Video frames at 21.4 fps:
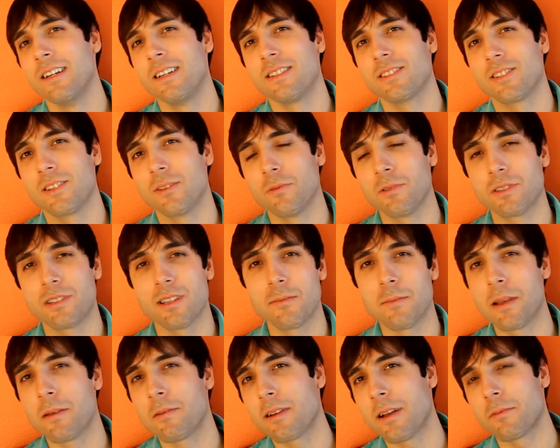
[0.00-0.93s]
So we'll see.
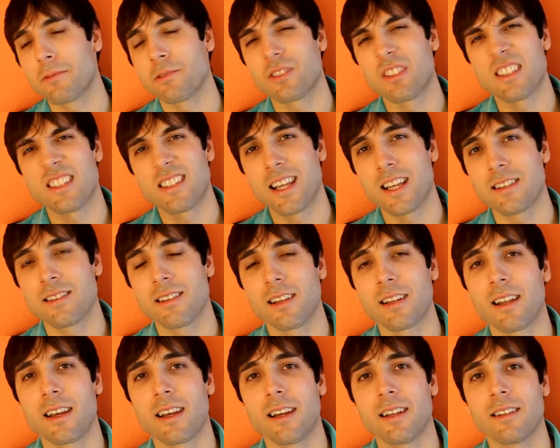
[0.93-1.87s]
Maybe Apple's just
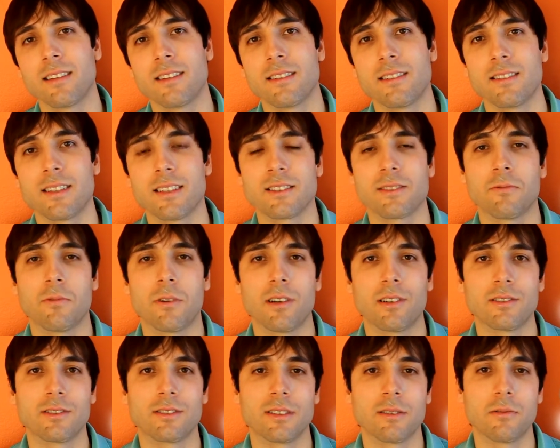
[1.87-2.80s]
testing that to test the
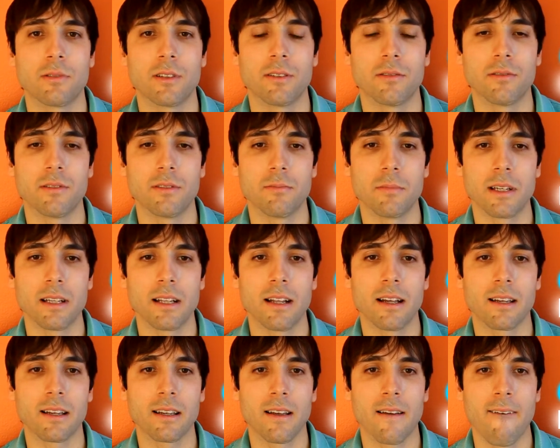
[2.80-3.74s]
water to see what it would be
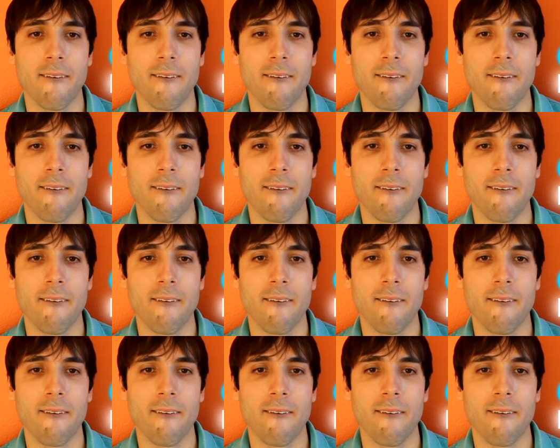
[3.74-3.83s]
like.